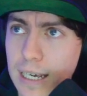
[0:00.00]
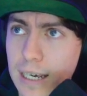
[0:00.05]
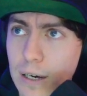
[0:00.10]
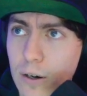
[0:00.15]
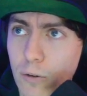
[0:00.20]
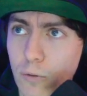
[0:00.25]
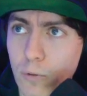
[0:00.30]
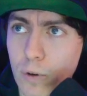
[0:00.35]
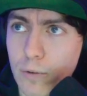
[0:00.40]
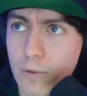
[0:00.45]

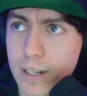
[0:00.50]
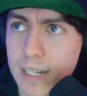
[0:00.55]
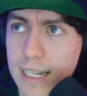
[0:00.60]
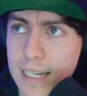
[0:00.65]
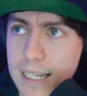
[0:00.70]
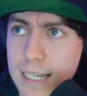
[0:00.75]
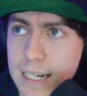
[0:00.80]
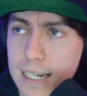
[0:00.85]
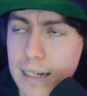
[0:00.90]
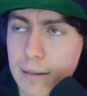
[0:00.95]
We
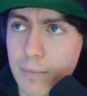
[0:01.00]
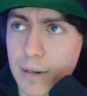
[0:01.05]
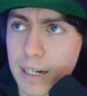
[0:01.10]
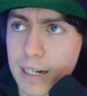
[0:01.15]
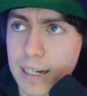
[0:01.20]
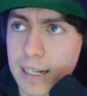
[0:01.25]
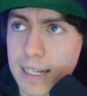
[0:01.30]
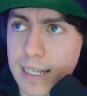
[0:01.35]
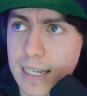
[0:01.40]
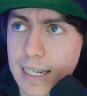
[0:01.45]
resisted, but it
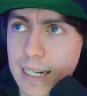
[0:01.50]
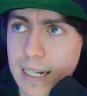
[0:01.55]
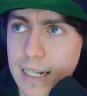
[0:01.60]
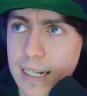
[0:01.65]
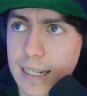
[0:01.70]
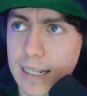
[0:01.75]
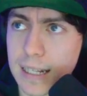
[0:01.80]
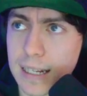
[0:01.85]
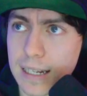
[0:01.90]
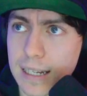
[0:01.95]
still
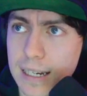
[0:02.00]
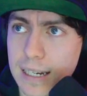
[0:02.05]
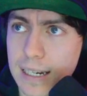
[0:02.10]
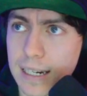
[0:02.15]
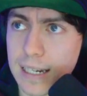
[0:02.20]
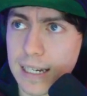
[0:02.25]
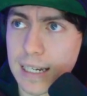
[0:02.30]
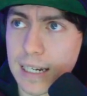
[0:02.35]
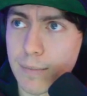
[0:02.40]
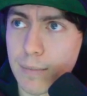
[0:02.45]
does a
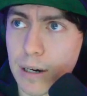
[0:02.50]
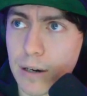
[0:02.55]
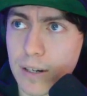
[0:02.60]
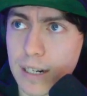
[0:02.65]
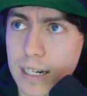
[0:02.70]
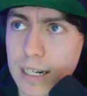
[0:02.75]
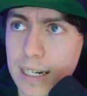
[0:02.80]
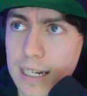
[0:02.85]
decent amount and